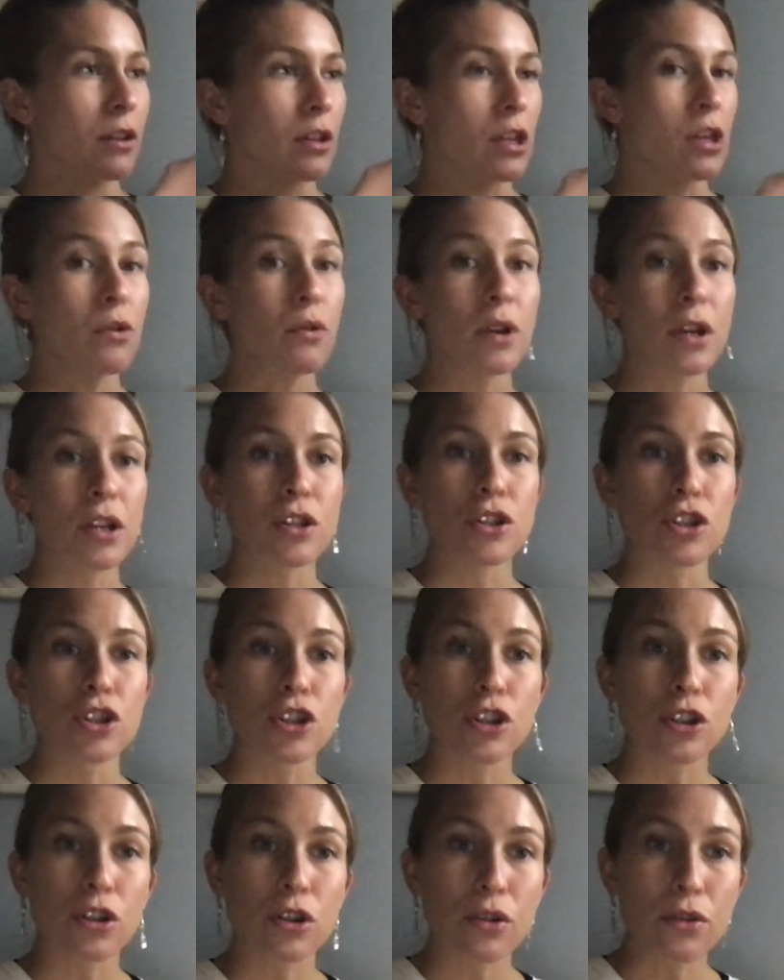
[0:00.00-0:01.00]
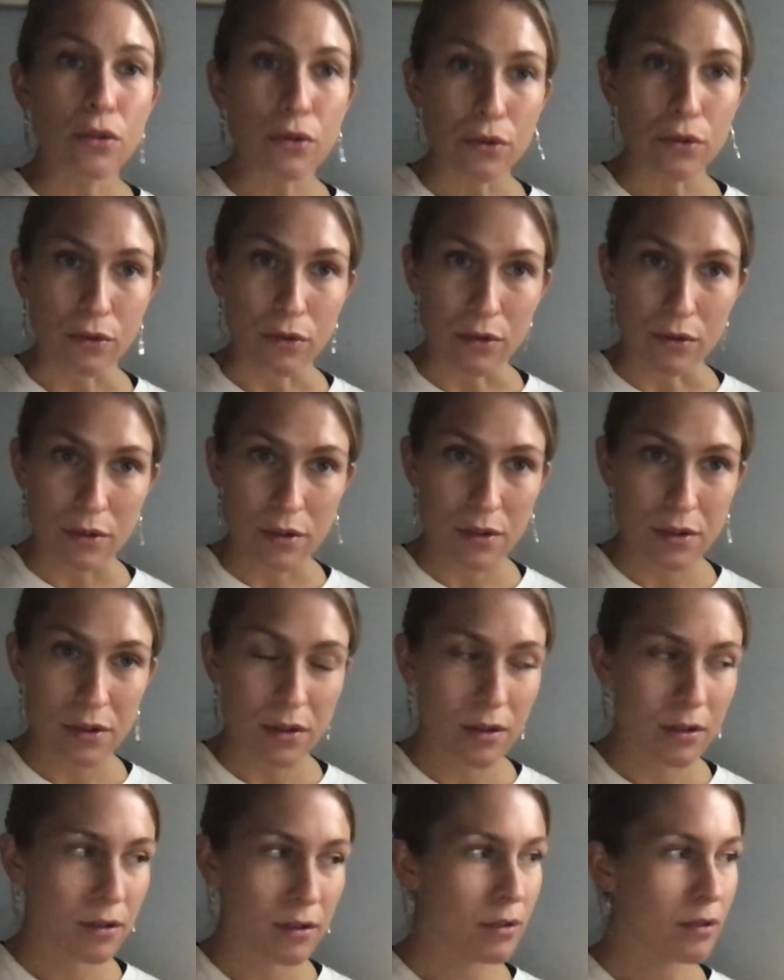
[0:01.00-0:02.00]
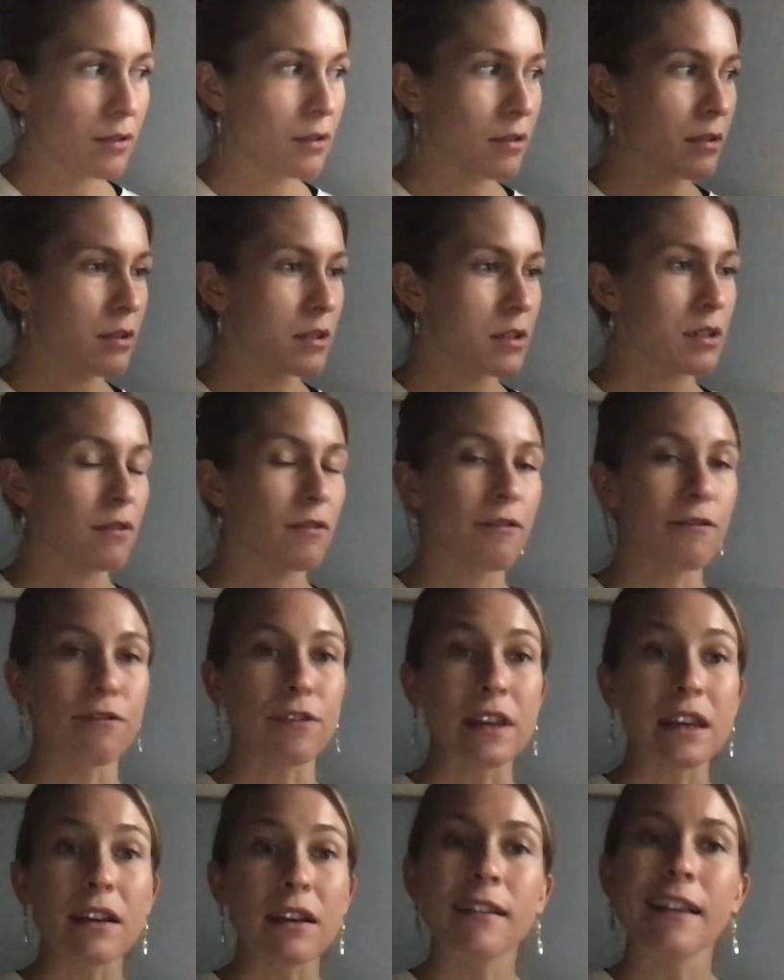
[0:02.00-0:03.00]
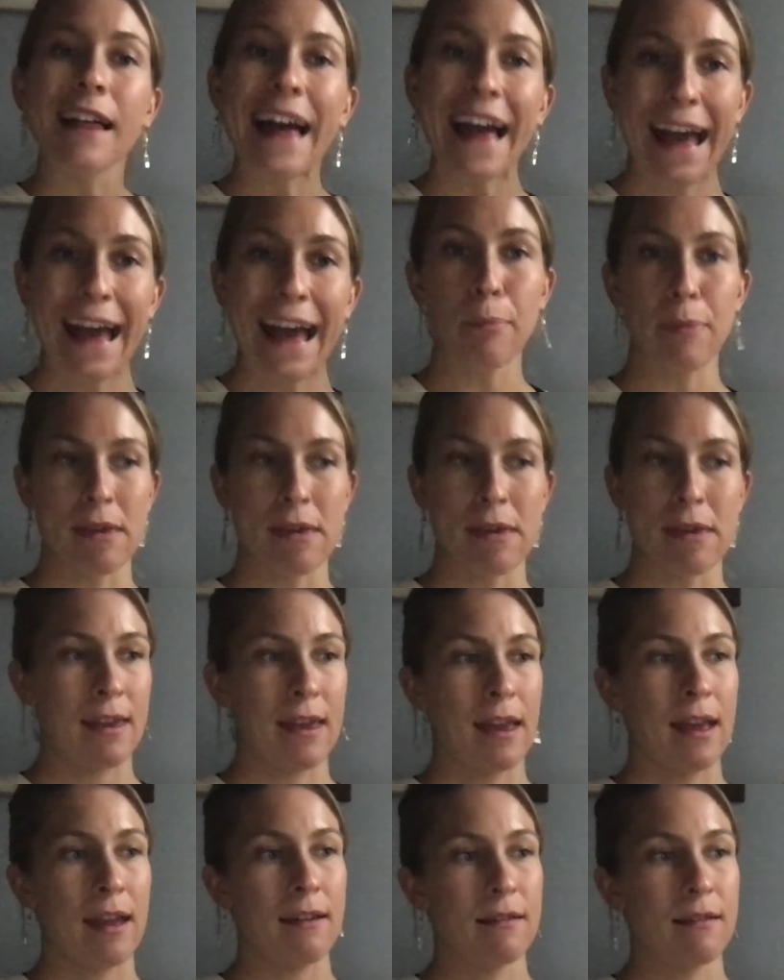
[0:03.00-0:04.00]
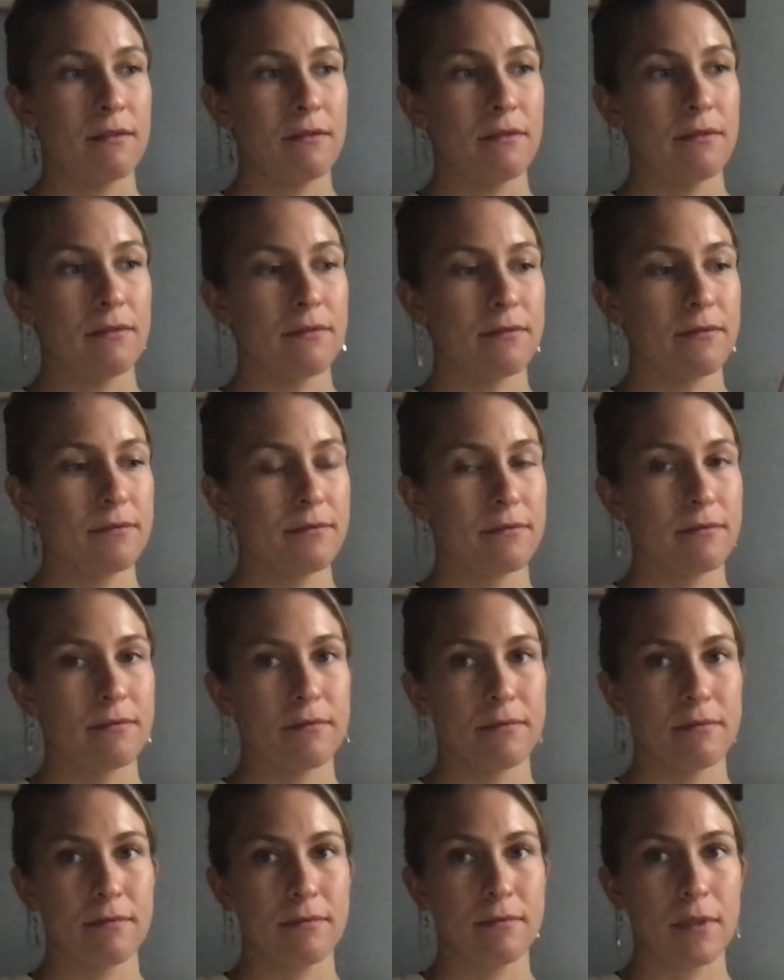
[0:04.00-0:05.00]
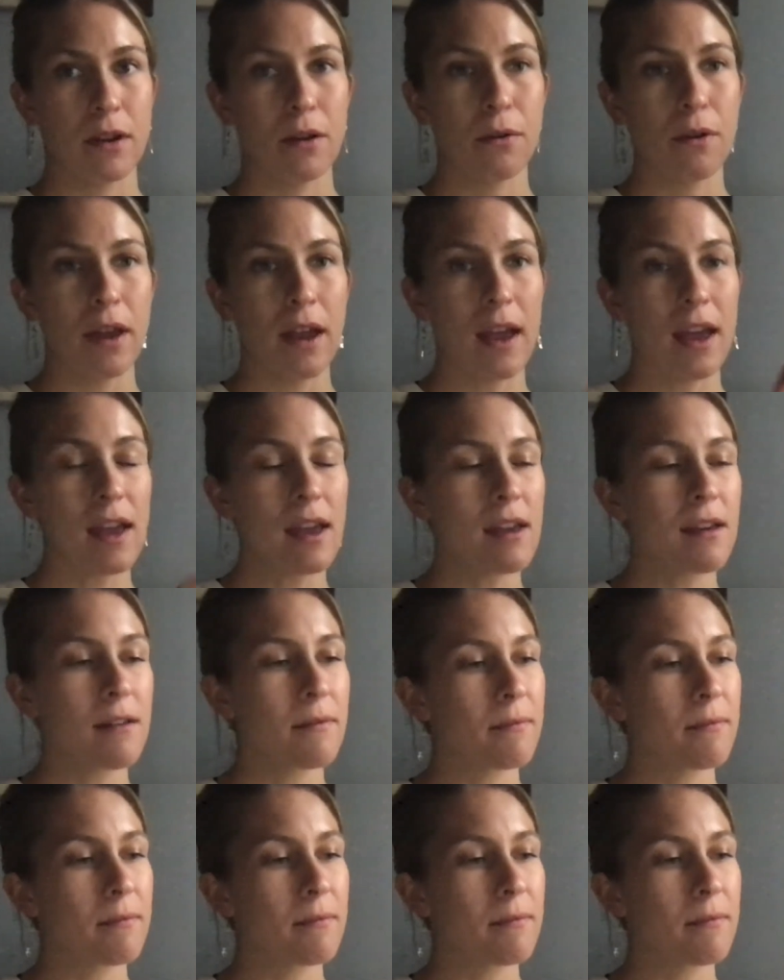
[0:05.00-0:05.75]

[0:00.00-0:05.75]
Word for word: You can choose to feel happy again. Okay?